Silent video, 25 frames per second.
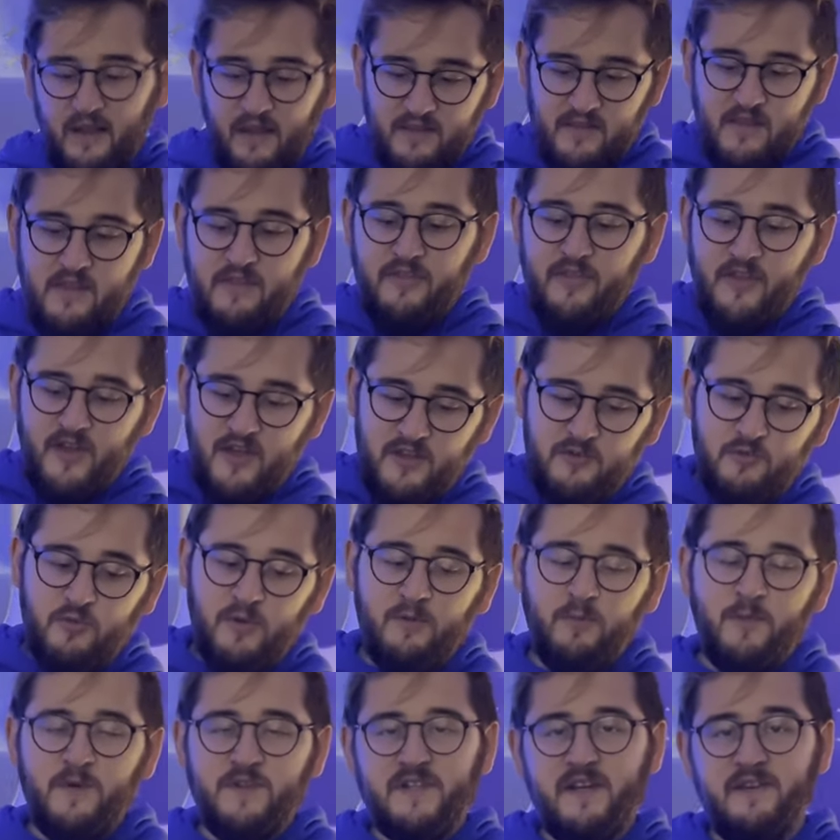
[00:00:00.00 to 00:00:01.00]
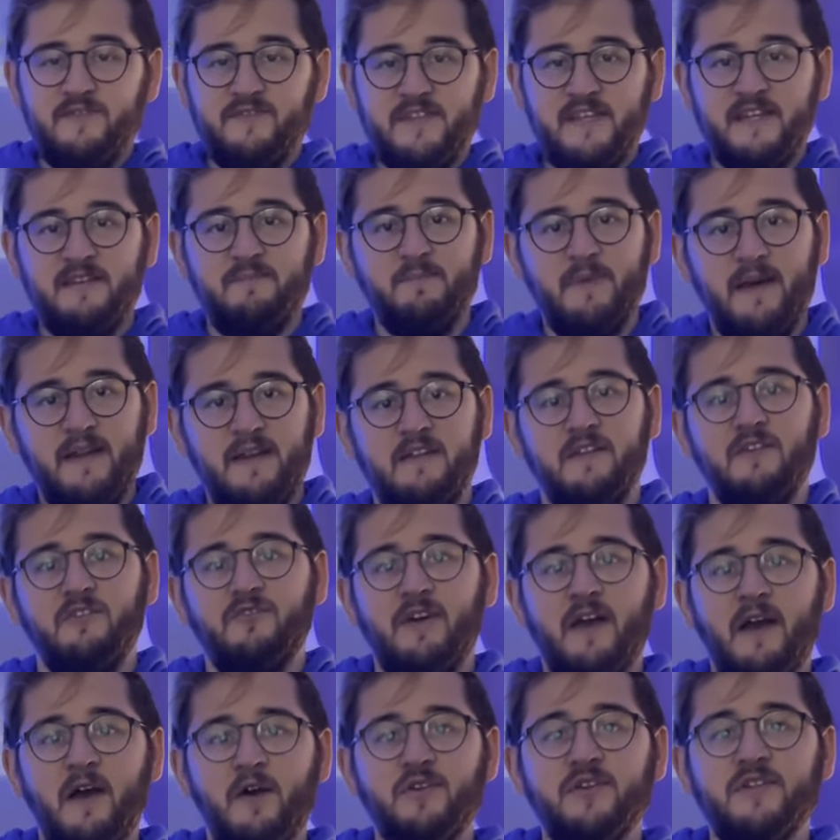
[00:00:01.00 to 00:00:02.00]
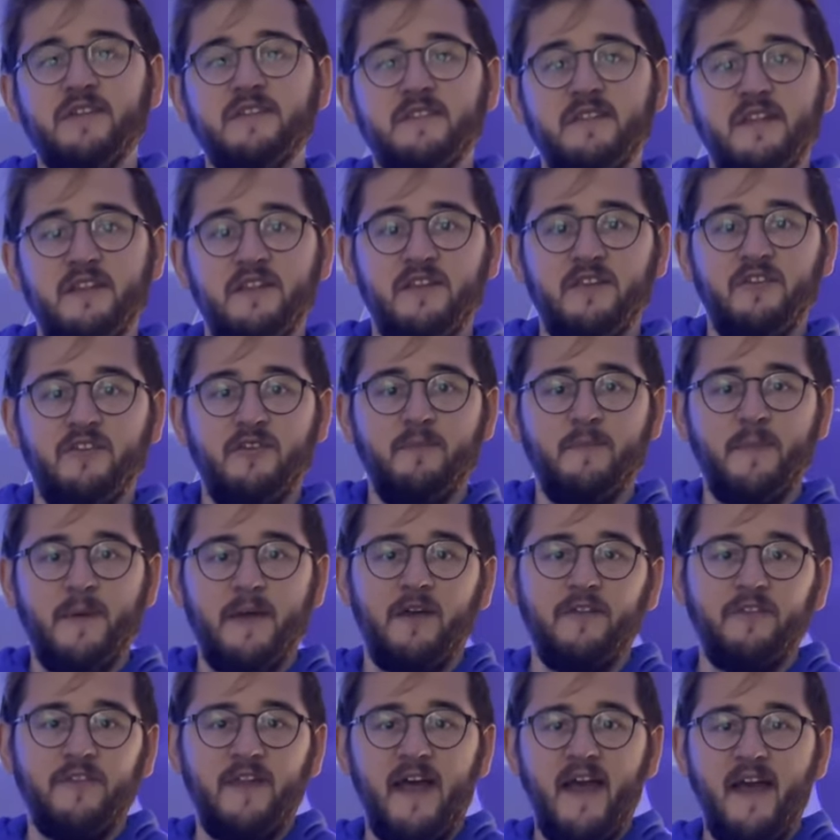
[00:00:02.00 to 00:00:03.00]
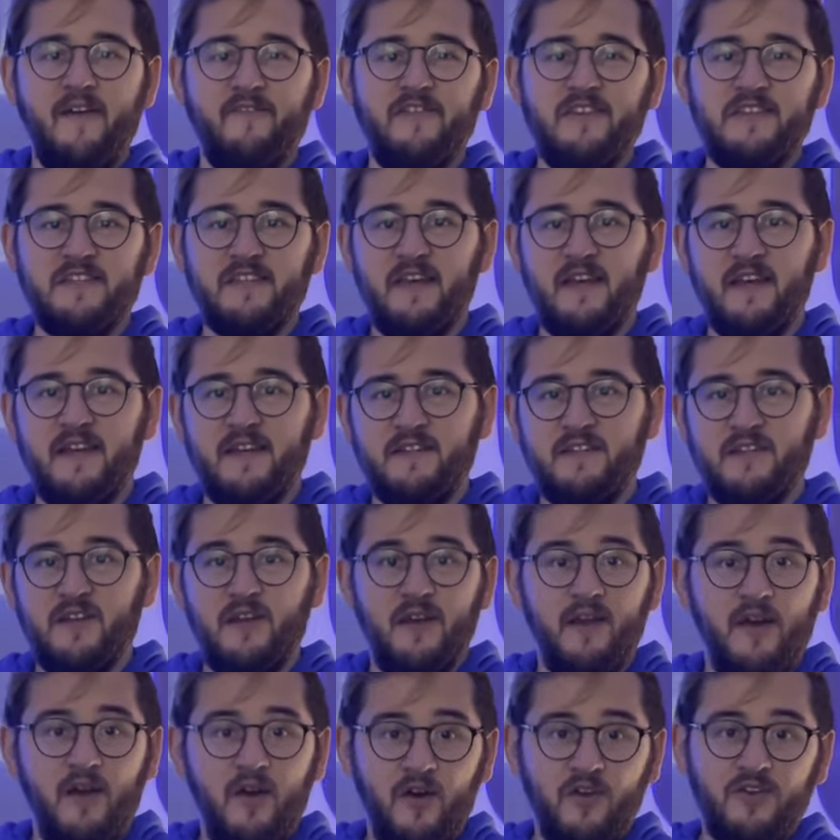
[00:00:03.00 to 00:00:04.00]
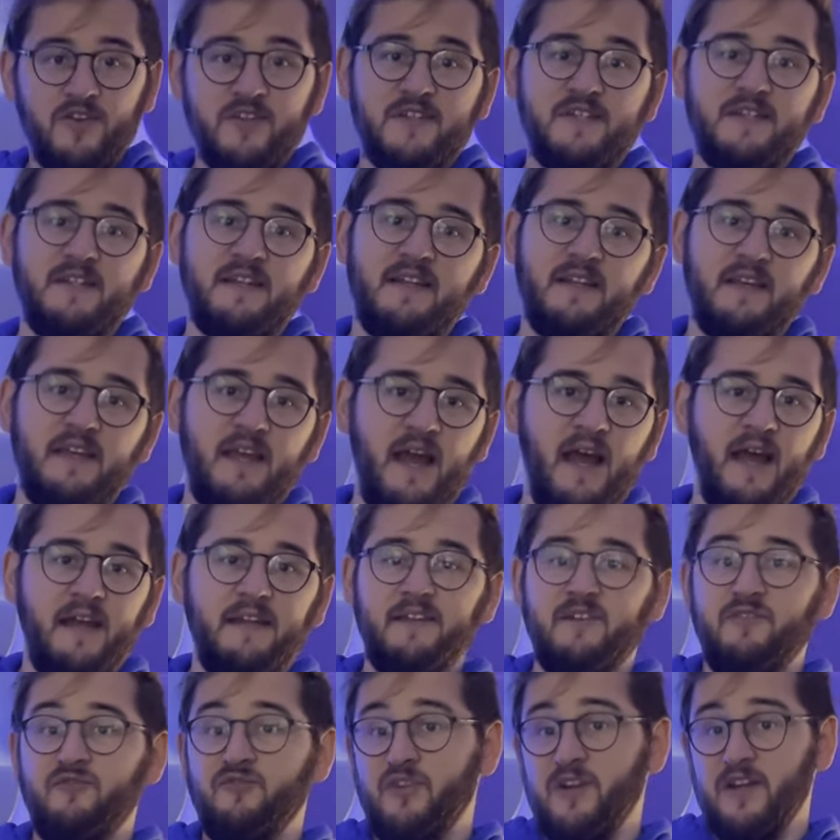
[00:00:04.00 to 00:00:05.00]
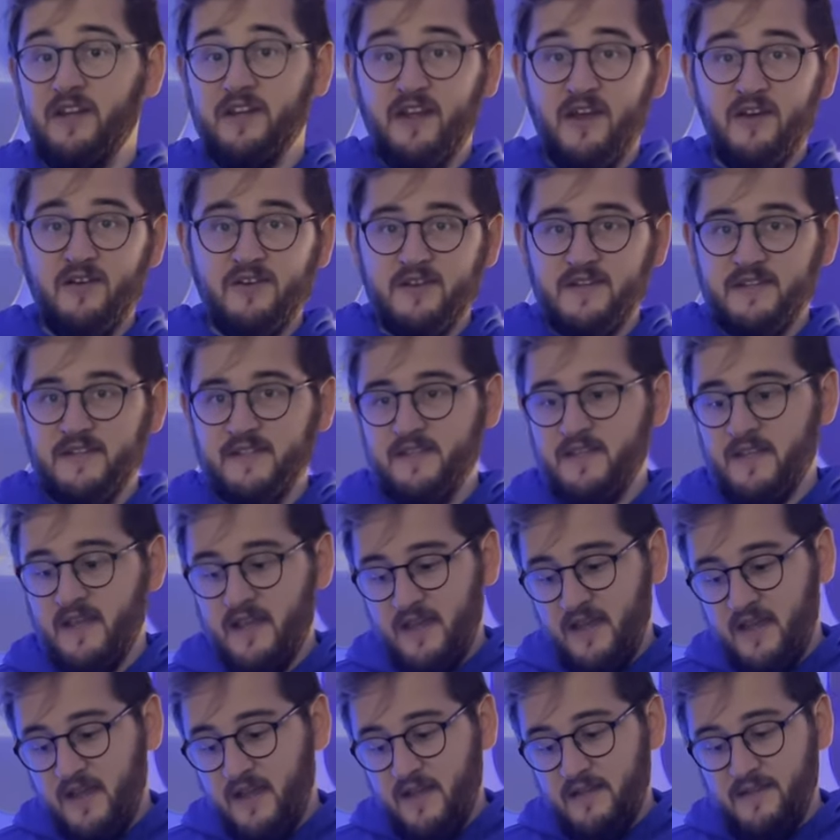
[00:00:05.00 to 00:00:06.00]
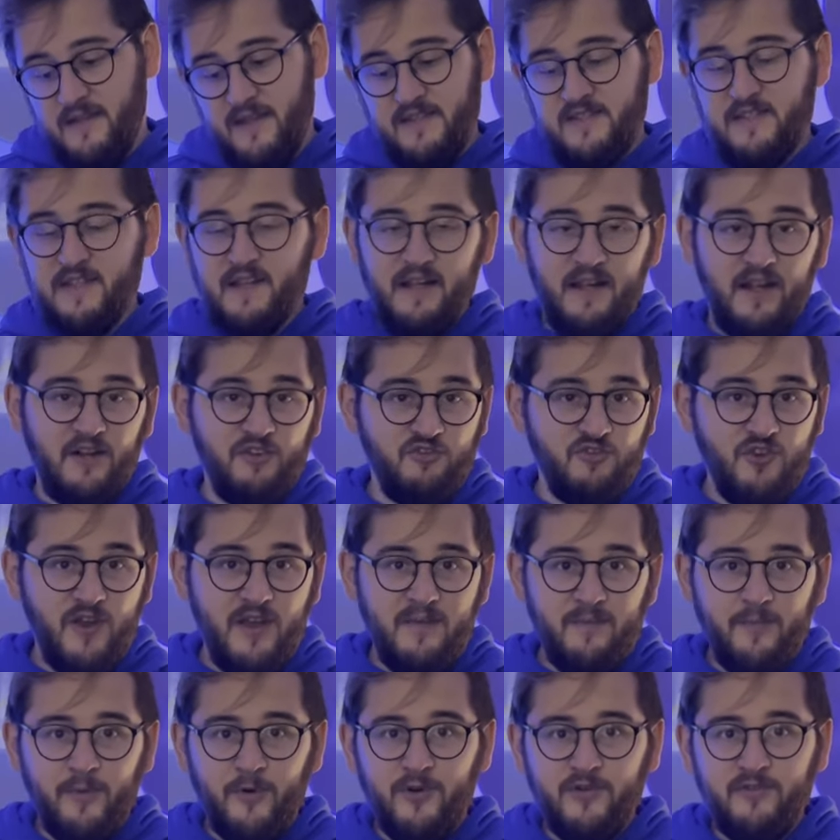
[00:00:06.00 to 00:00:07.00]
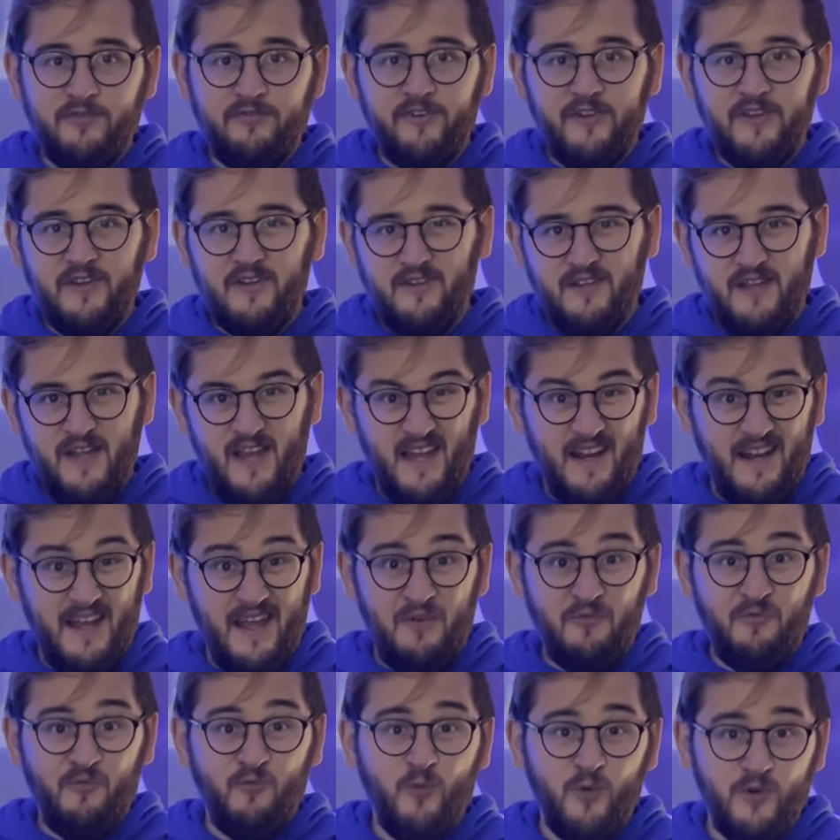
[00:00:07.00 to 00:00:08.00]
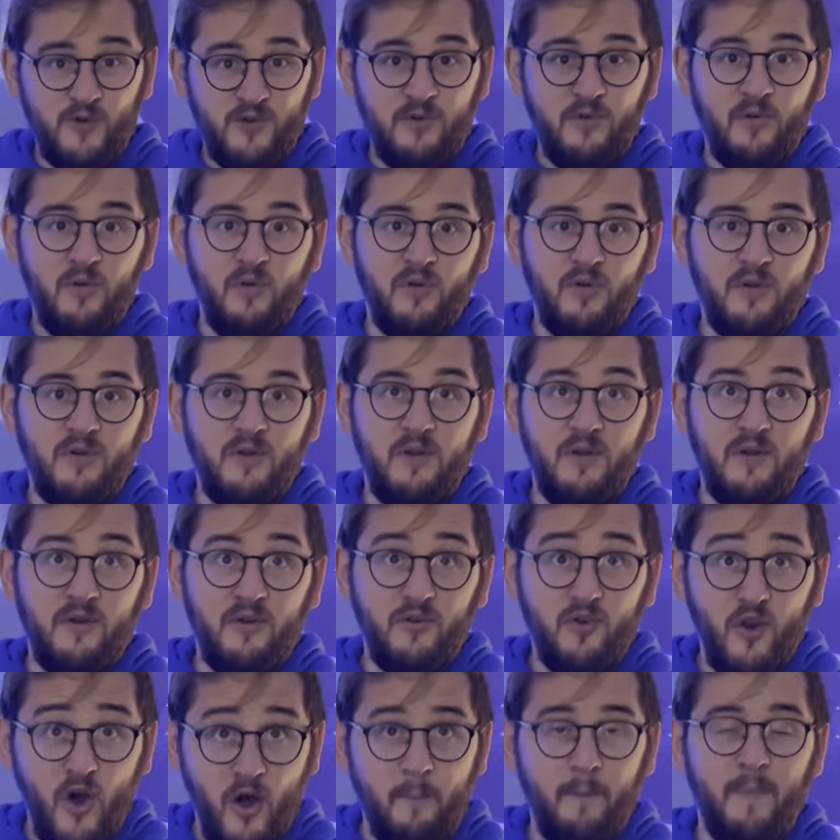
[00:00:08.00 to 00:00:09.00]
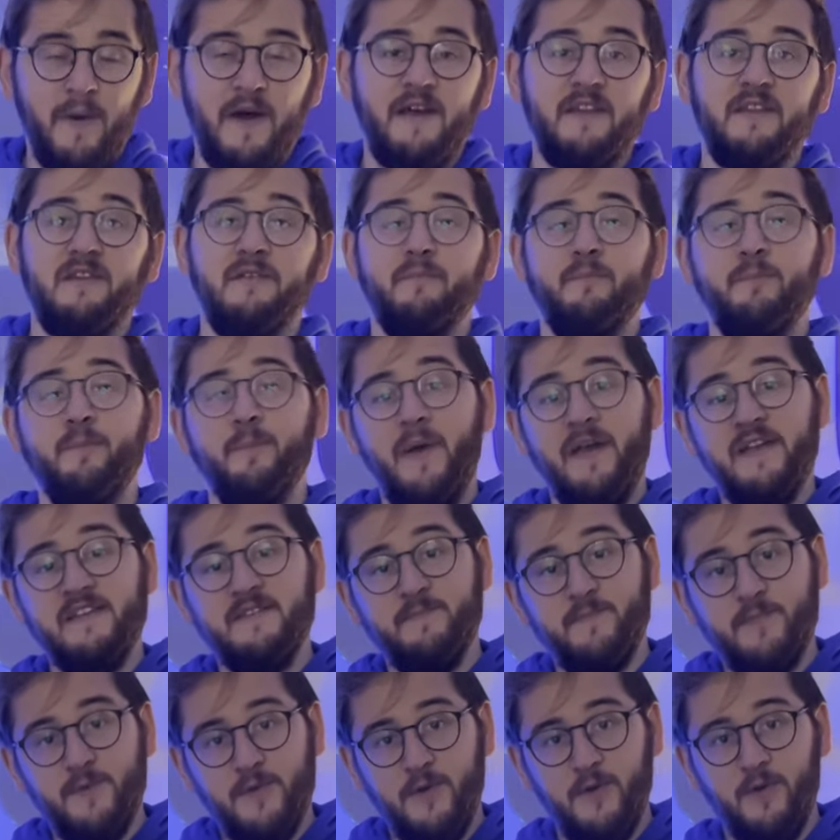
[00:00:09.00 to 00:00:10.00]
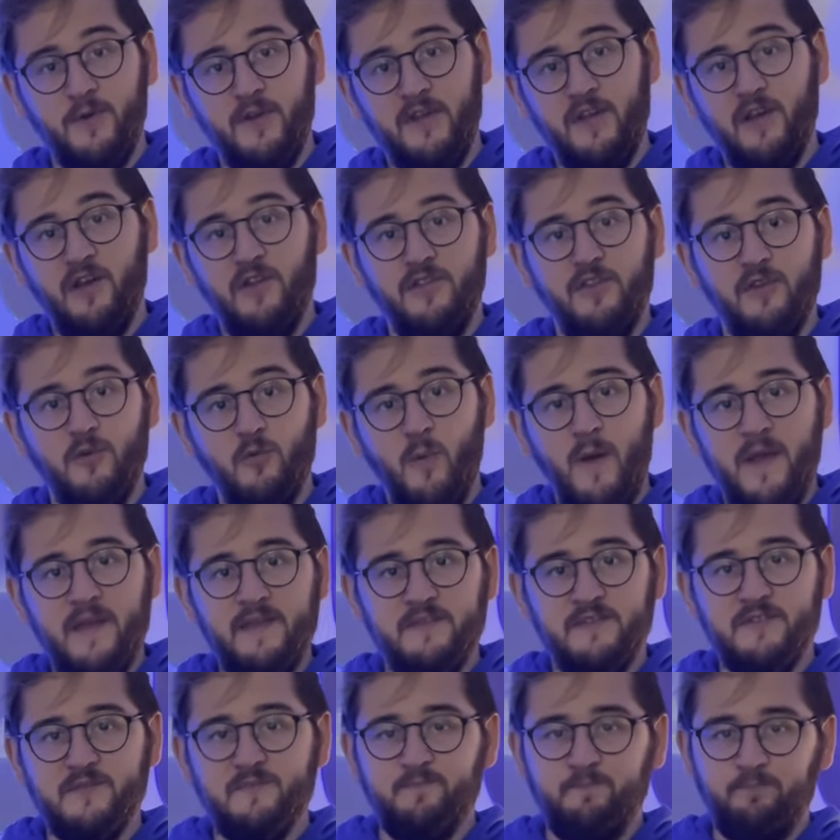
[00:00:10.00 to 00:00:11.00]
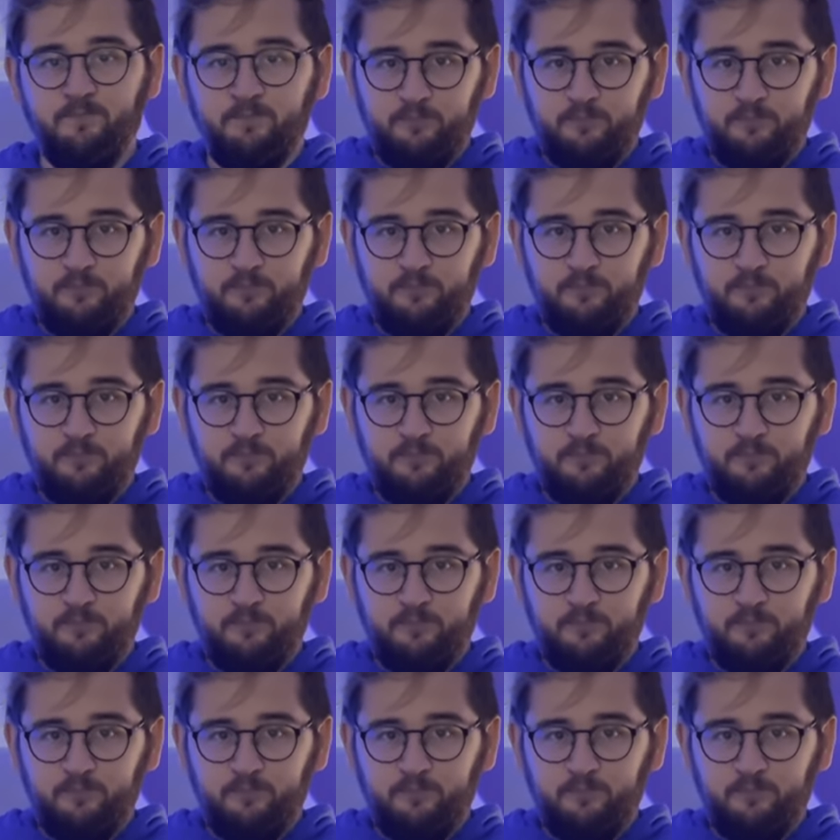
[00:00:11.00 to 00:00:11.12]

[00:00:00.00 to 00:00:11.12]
The third one, which I've seen banded around, is that they're a bit on the heavy side. Honestly, I didn't really notice. They still had great board feel and I wouldn't not buy them based purely on the weight.